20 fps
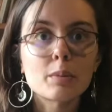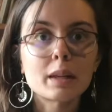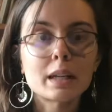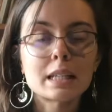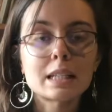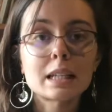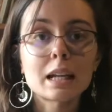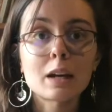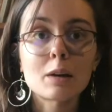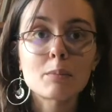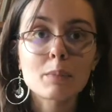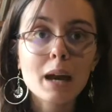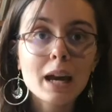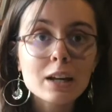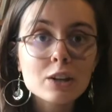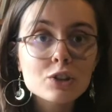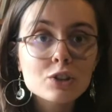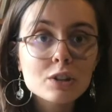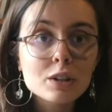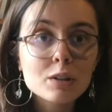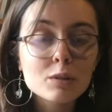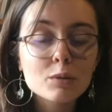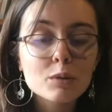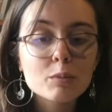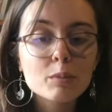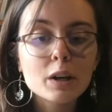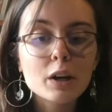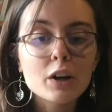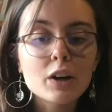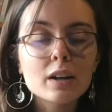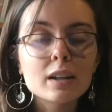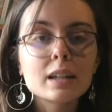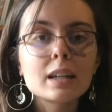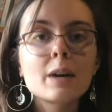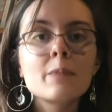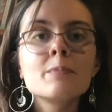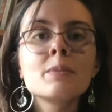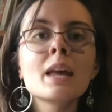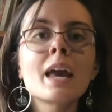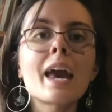place like a pantry would be good.
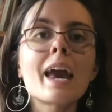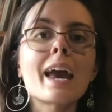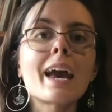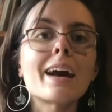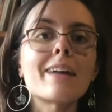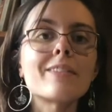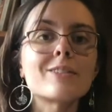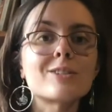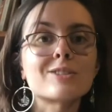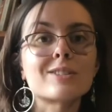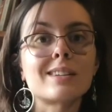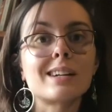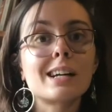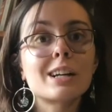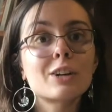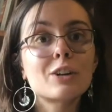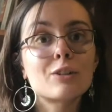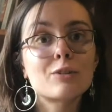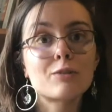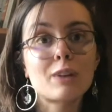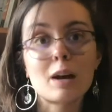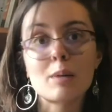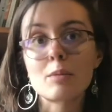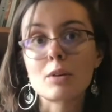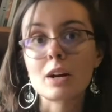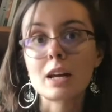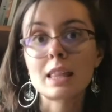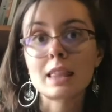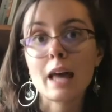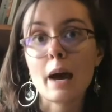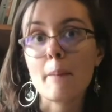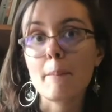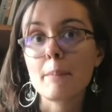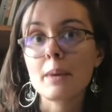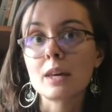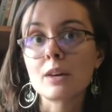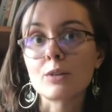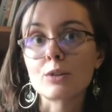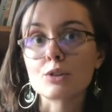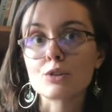And there's a lot of good fiber in that peel,